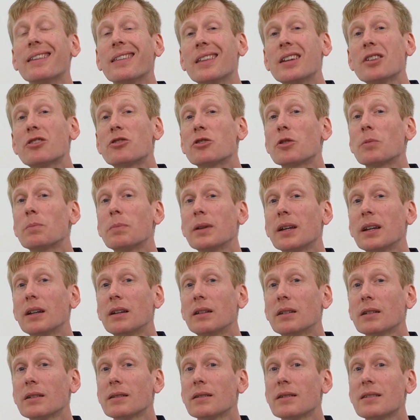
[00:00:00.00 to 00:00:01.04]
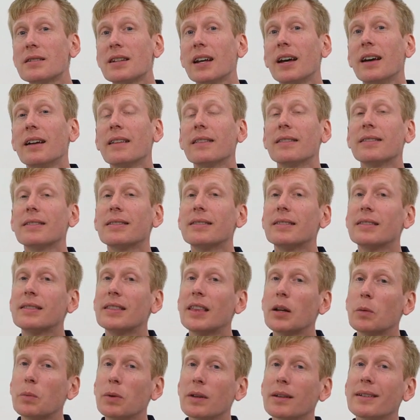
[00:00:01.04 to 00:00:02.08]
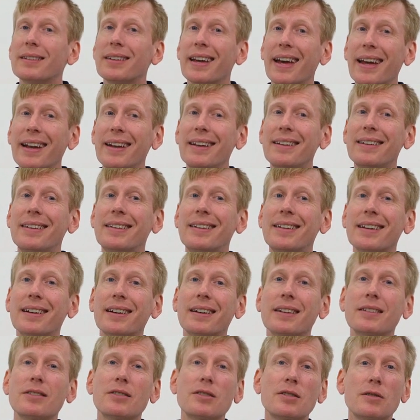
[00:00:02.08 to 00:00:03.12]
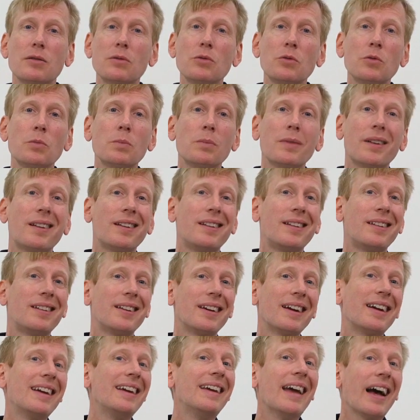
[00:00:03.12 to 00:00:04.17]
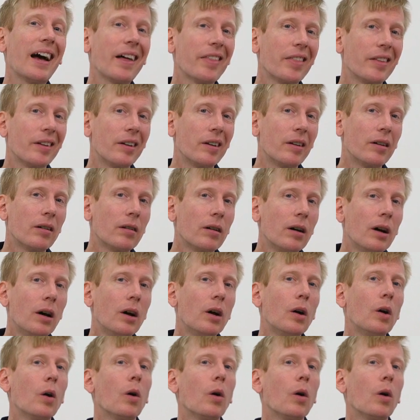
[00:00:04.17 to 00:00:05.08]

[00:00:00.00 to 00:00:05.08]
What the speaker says: these should be goods that we'll tend to consume together